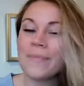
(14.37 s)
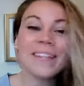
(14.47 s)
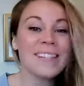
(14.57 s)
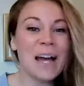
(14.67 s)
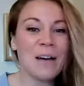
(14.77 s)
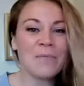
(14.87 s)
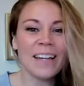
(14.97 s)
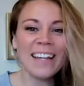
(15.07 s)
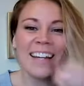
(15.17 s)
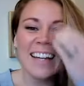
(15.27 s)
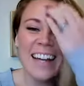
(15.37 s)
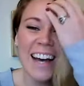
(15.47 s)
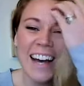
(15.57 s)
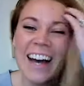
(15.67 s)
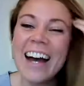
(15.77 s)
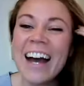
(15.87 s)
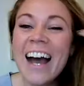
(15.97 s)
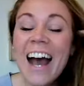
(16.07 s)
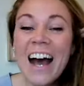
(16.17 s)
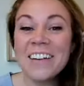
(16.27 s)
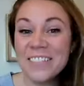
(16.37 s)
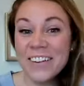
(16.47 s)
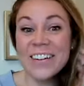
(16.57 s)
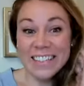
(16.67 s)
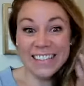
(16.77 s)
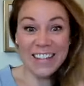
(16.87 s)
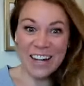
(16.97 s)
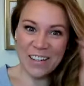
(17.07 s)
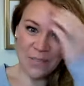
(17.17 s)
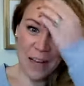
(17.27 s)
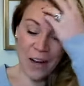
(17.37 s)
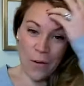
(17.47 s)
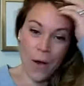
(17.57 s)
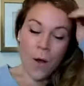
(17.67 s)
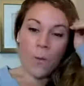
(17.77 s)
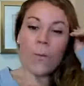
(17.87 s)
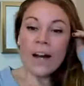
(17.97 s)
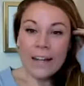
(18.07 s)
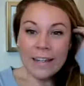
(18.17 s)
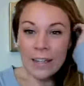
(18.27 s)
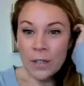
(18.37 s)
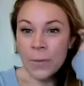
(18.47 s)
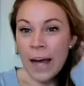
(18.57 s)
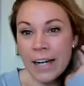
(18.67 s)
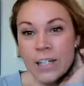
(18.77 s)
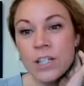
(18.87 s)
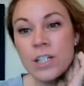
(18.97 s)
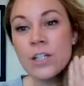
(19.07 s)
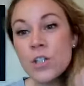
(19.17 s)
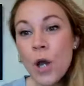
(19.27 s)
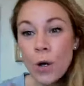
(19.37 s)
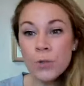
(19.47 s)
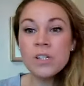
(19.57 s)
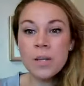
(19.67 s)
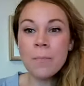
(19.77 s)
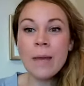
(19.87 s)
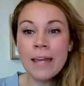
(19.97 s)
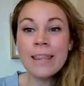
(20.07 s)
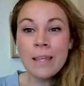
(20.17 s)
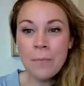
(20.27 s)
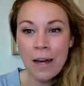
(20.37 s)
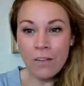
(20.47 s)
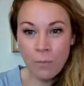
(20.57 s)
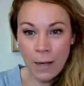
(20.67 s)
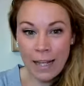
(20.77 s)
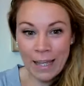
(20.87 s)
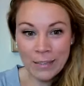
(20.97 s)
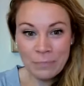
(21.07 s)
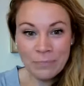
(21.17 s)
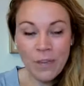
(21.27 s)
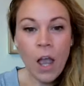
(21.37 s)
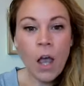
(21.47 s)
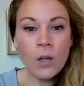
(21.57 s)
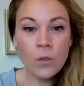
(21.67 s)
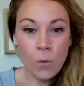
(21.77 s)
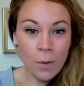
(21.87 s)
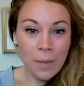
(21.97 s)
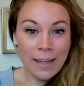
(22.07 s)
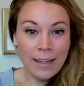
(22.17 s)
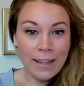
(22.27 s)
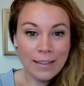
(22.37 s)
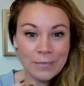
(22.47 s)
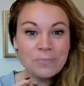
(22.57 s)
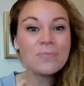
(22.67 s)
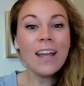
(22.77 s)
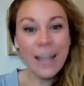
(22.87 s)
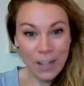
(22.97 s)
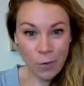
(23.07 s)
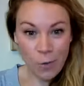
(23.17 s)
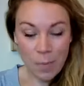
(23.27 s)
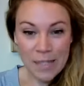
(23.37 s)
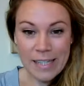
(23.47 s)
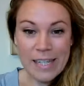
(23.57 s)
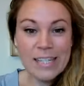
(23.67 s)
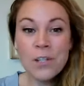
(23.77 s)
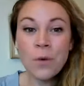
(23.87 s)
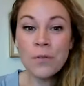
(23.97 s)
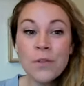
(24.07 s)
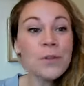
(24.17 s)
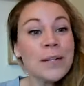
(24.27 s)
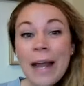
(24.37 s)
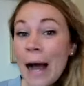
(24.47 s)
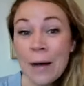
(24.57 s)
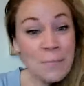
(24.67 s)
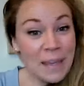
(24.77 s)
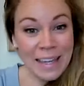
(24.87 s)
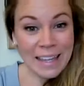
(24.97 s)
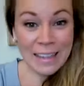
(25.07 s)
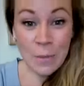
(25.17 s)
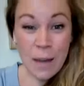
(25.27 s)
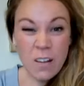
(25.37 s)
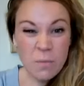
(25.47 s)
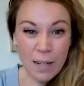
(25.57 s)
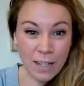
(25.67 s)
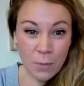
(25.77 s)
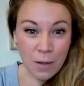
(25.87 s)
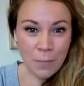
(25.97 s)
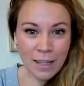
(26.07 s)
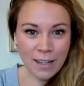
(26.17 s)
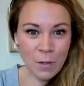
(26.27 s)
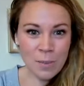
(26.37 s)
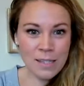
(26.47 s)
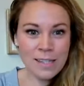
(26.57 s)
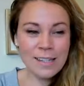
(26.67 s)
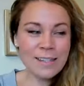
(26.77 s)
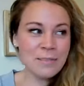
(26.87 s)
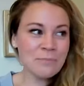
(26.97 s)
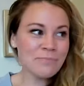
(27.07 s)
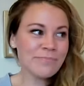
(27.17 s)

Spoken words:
this topic. I'm going to talk about why you actually chose to make the amount of money you're making in your business. So if you're not making the amount of money you want to make in your business,